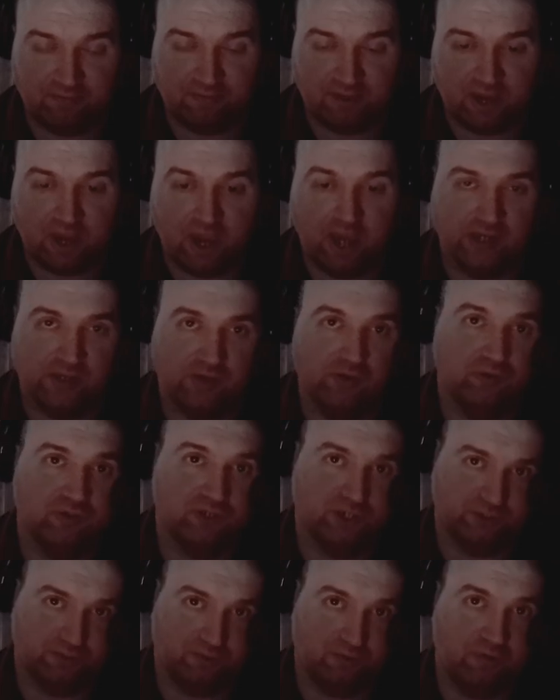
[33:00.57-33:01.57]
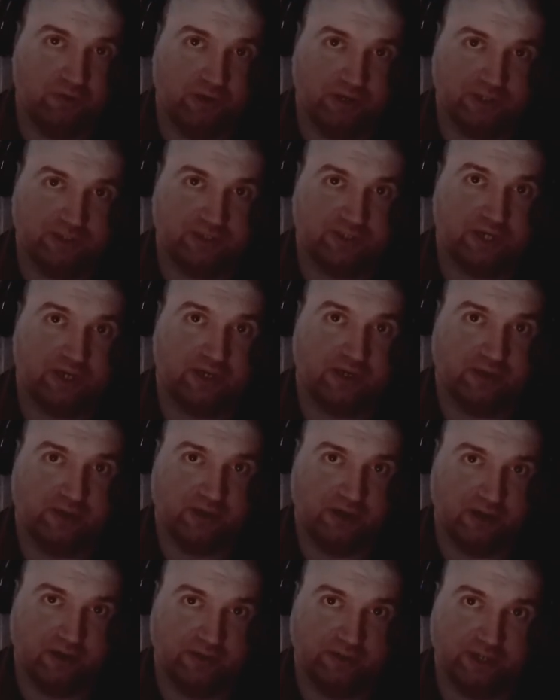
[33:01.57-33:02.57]
And you just ruined it. So you
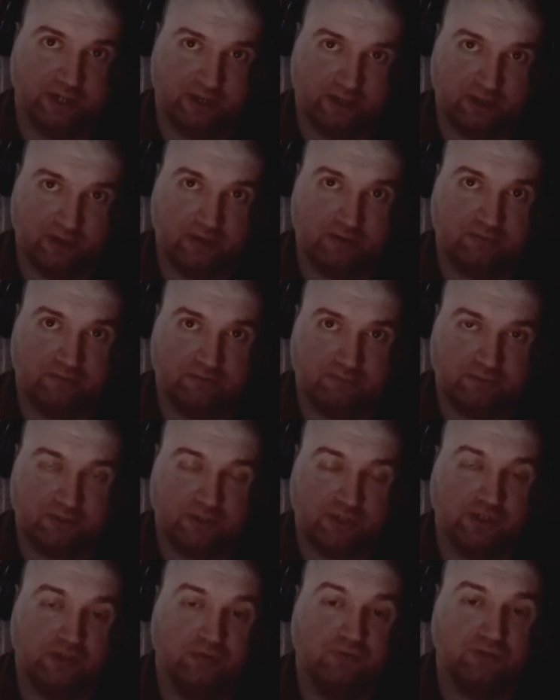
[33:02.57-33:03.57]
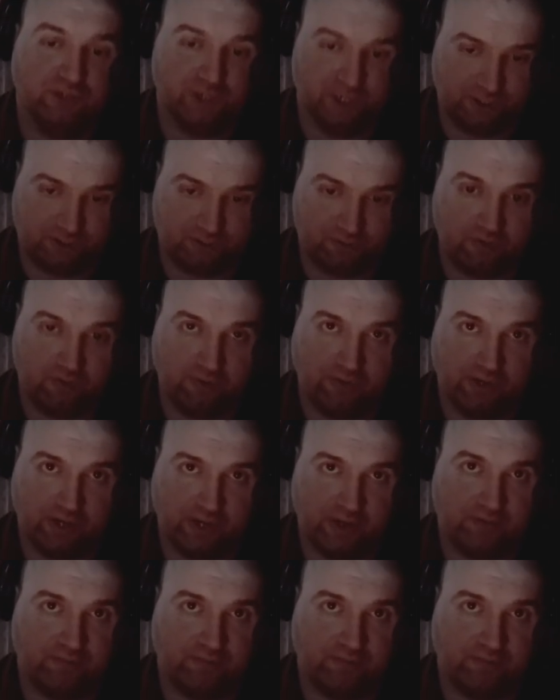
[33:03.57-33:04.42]
know, Della. You just ruined it.